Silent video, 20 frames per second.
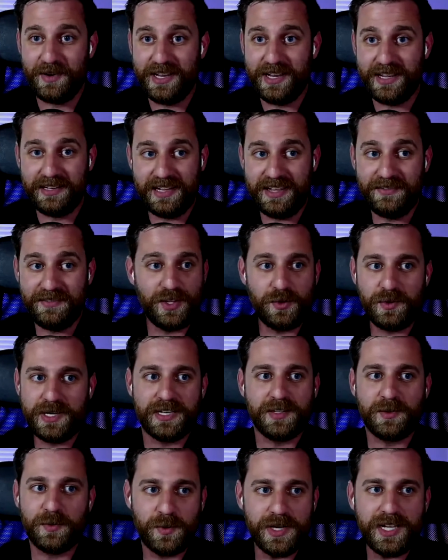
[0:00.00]
even though we
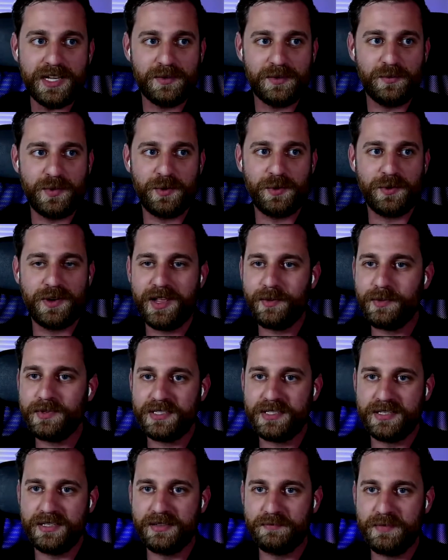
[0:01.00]
didn't win, we were able
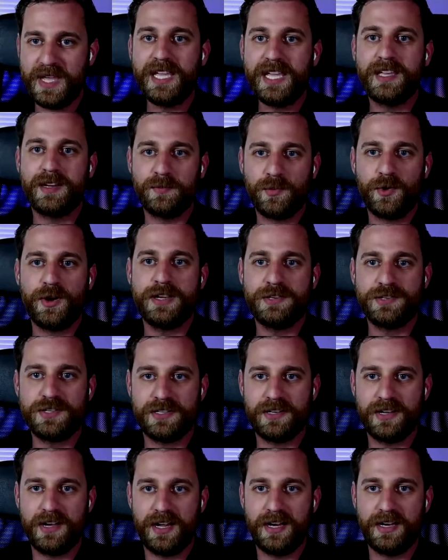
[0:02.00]
to make an impression
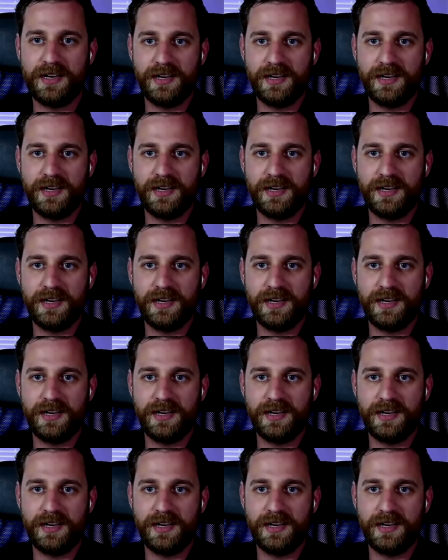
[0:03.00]
on